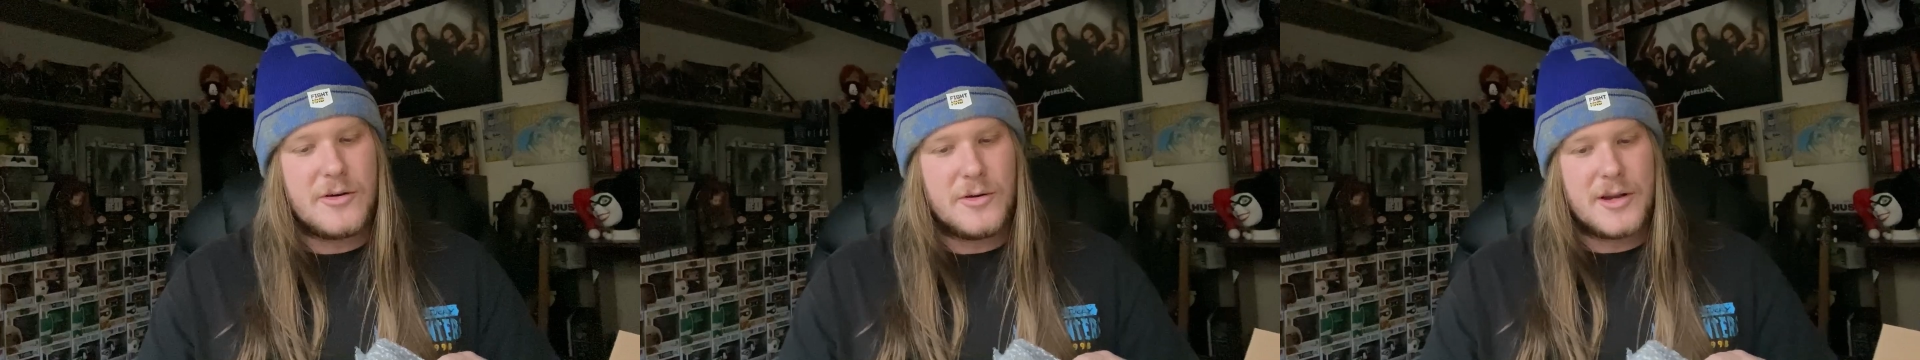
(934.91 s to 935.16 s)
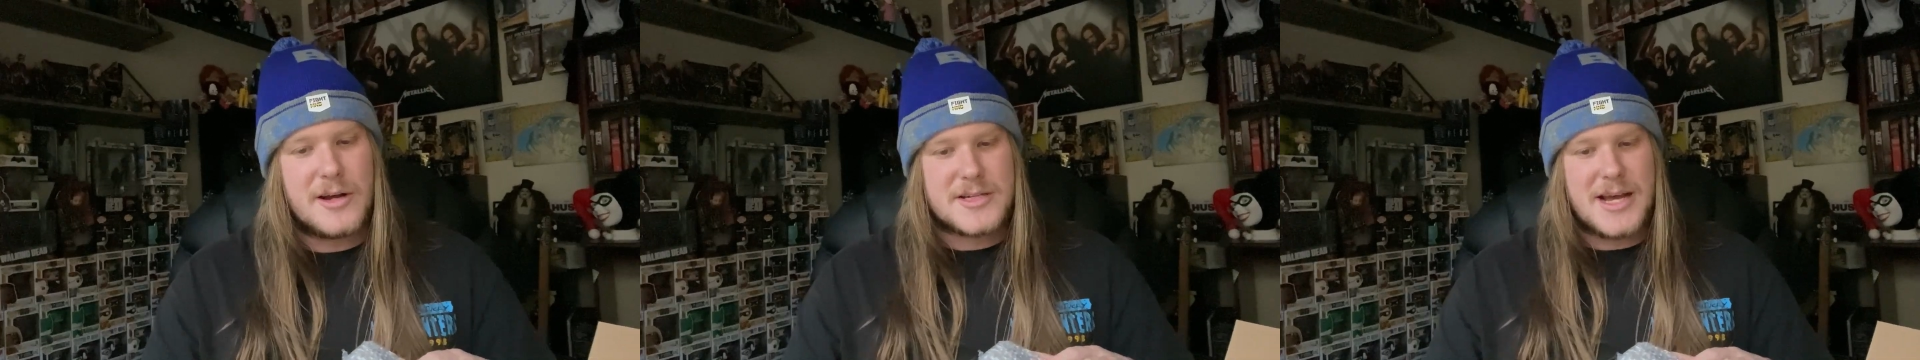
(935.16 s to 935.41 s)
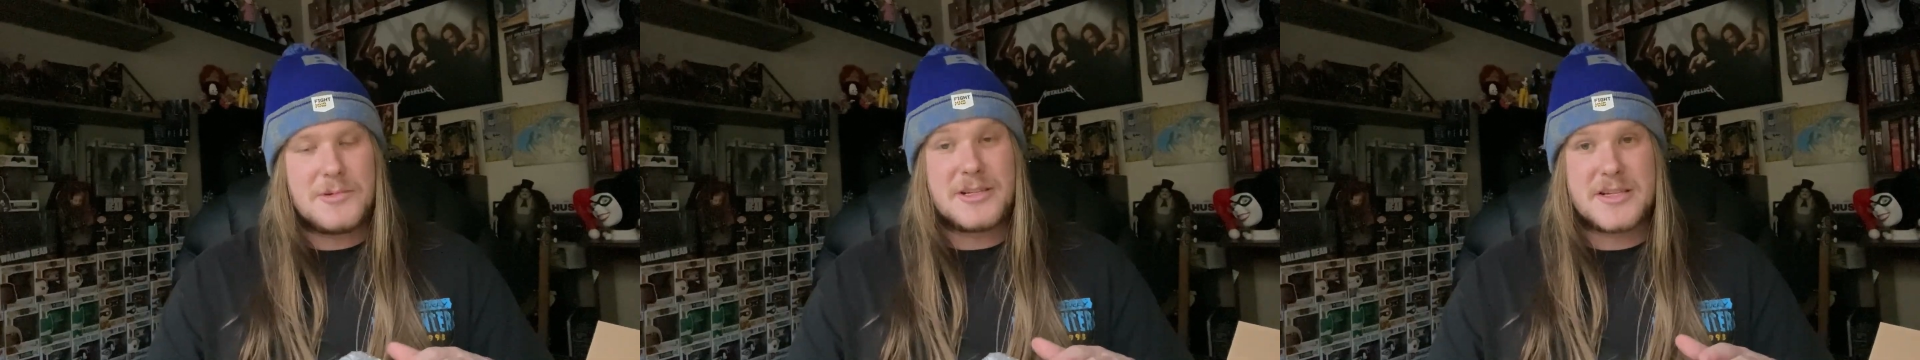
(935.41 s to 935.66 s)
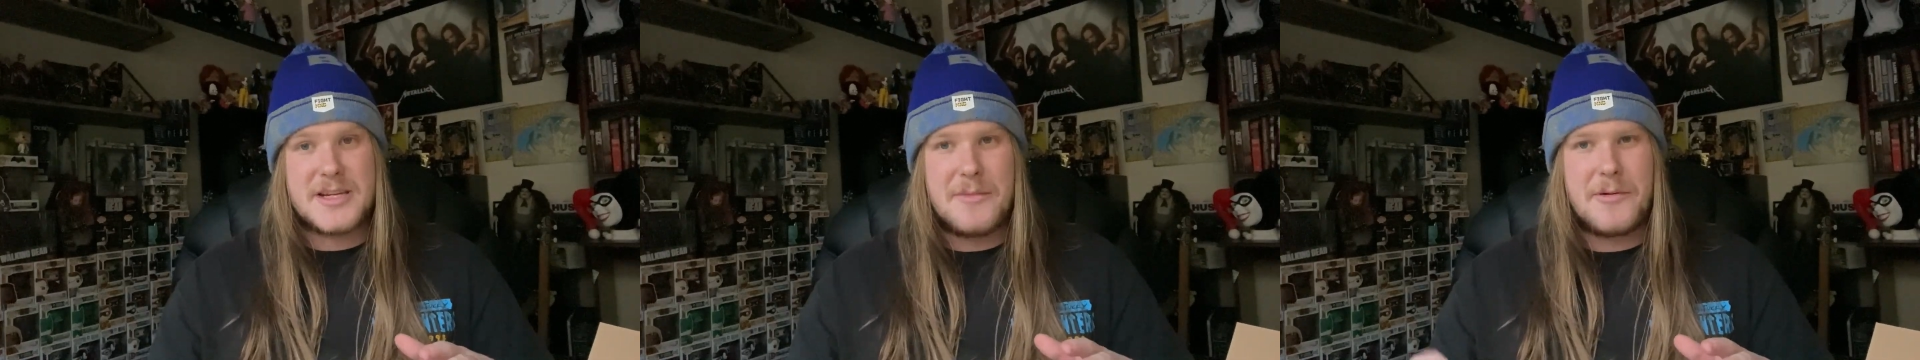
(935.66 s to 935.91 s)
cool that I was able
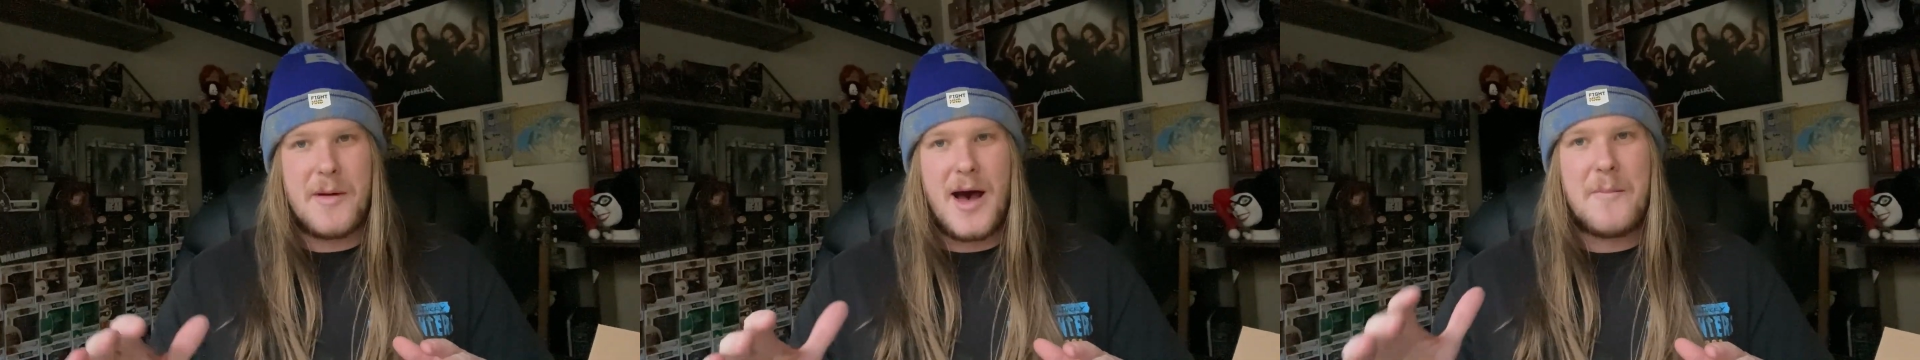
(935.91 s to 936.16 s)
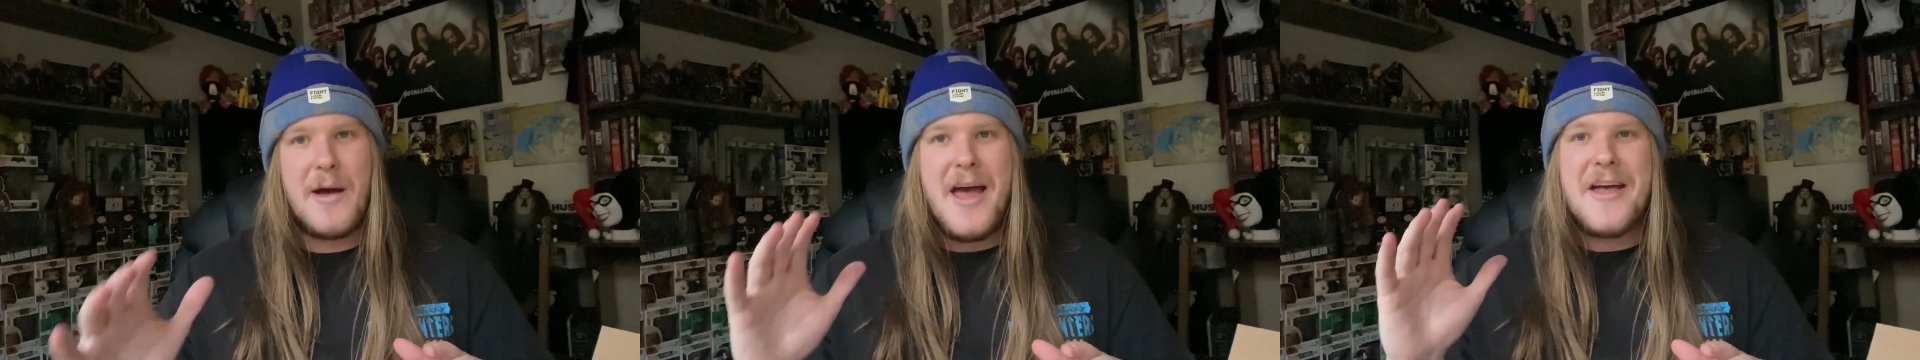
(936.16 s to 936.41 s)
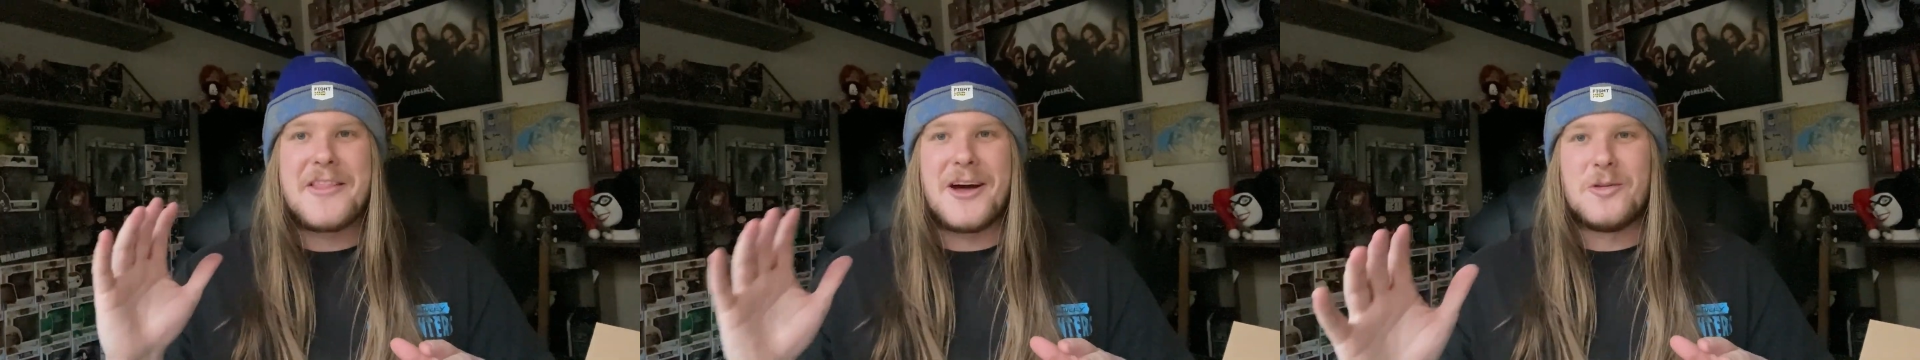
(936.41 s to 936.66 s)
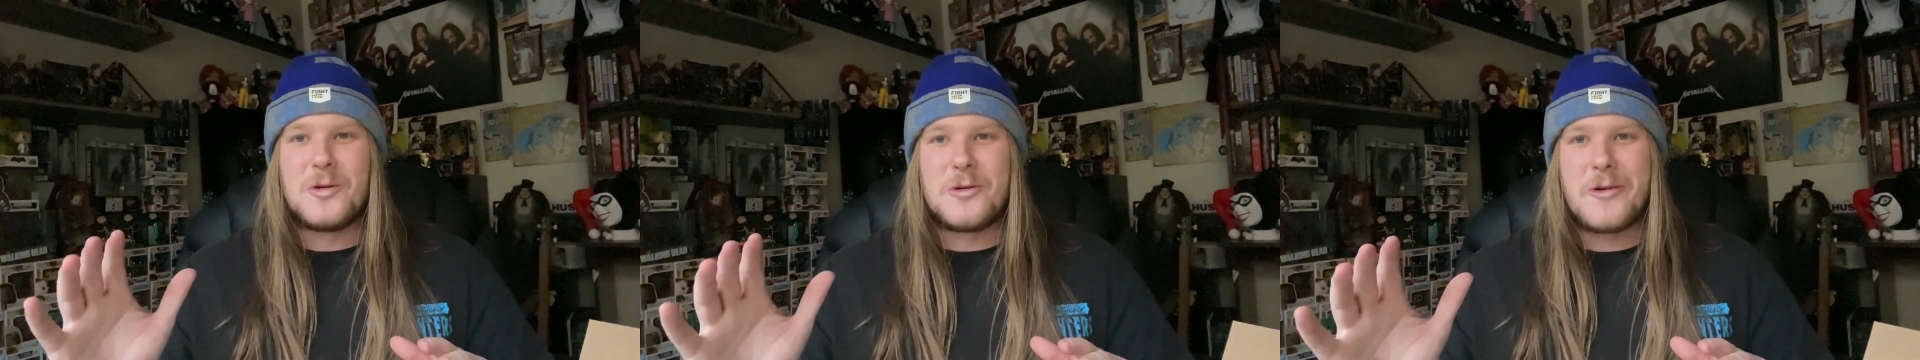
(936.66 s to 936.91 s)
to snap them up.
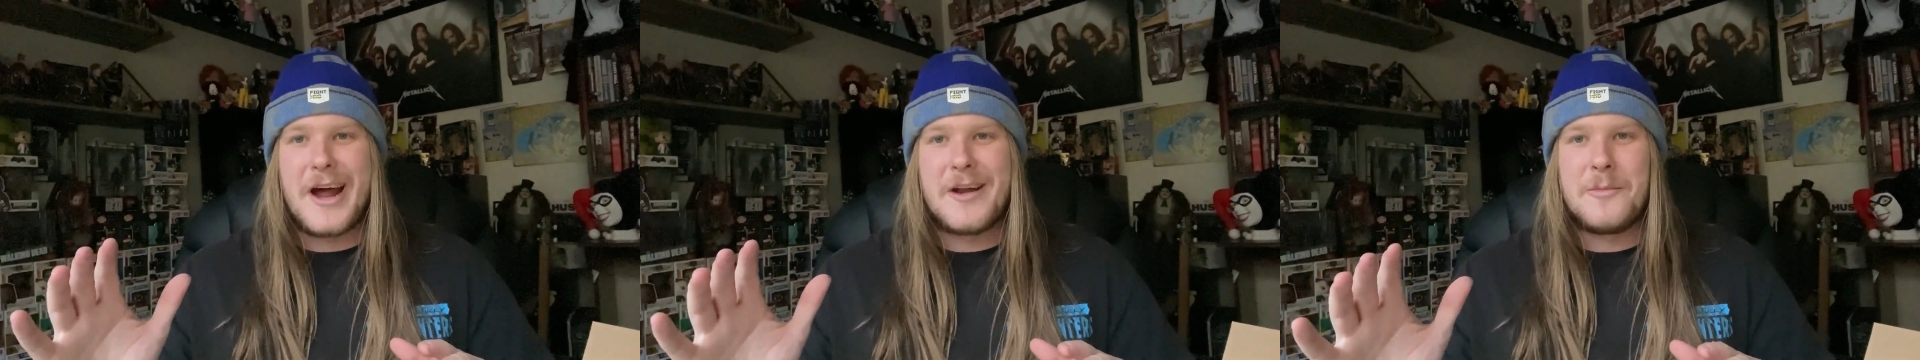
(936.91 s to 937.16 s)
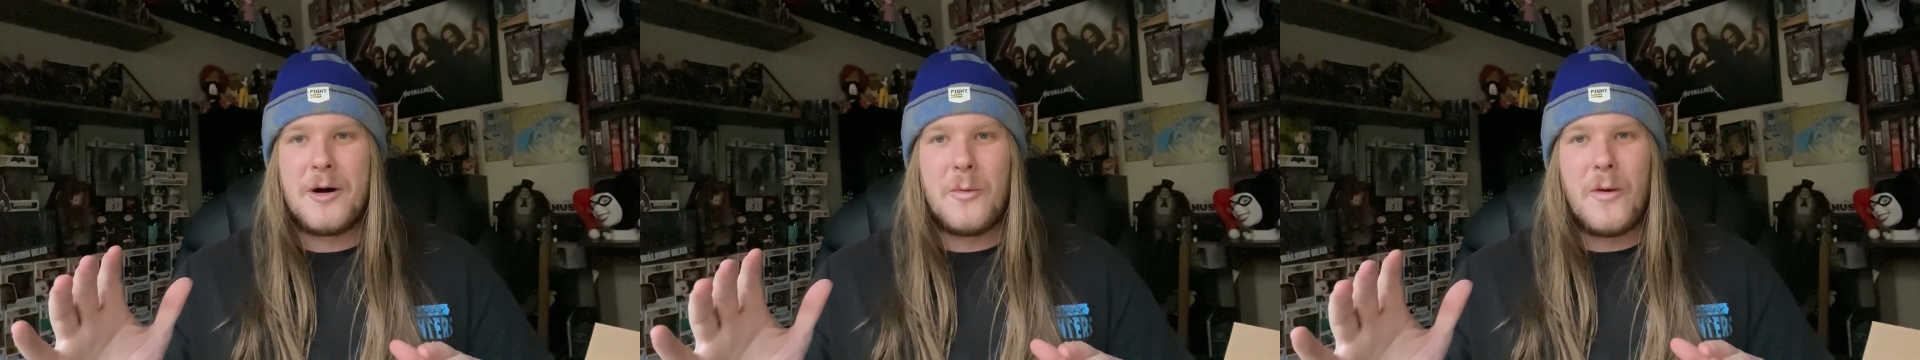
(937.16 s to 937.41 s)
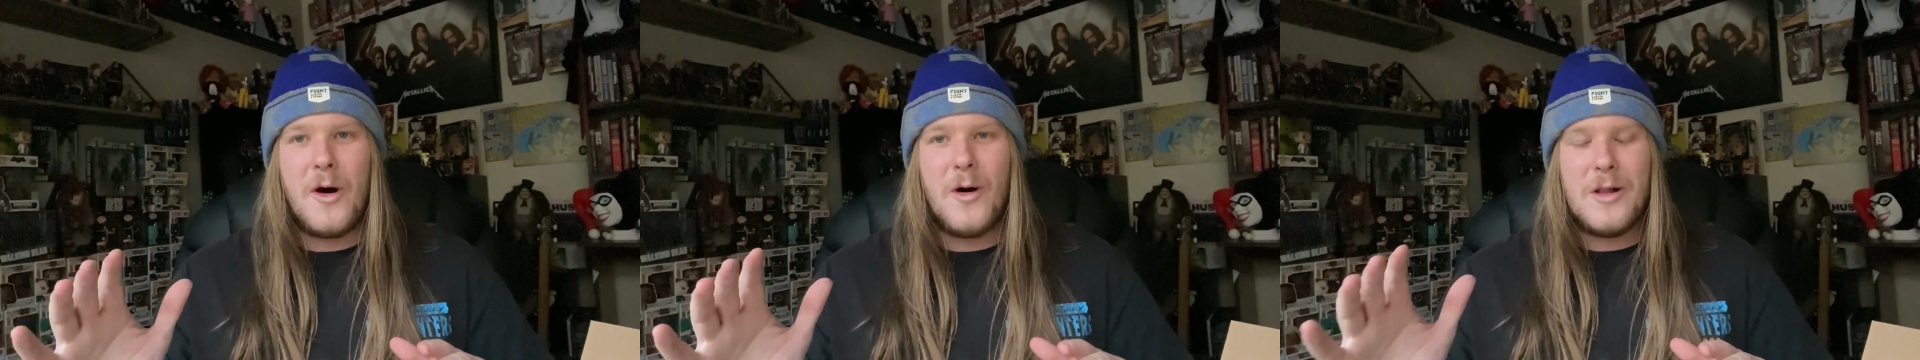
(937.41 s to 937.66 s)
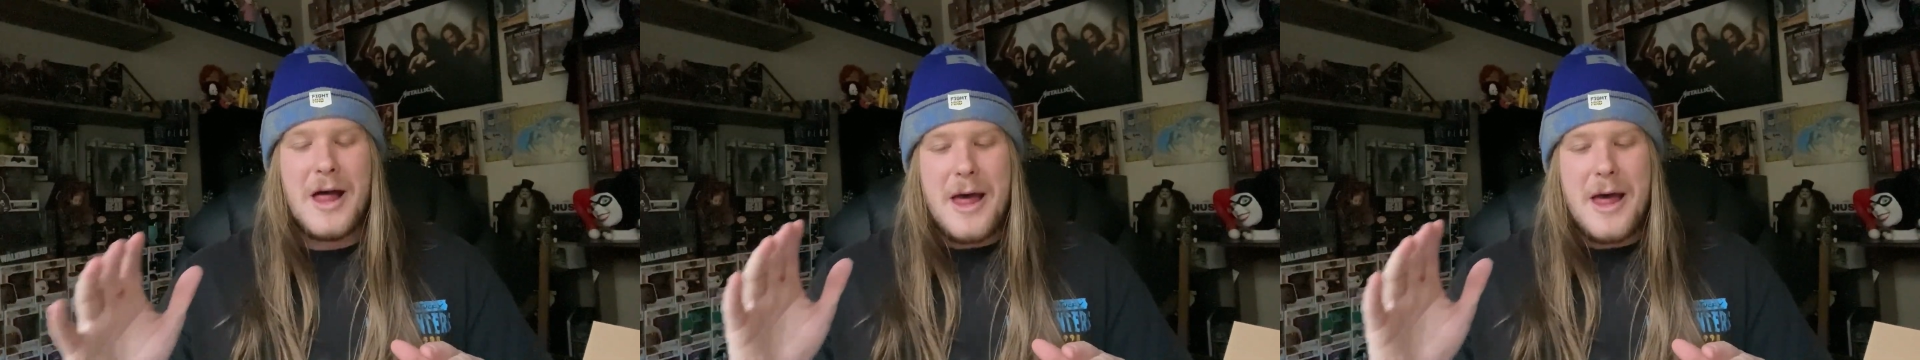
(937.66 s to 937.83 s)
They'll look great on my wall,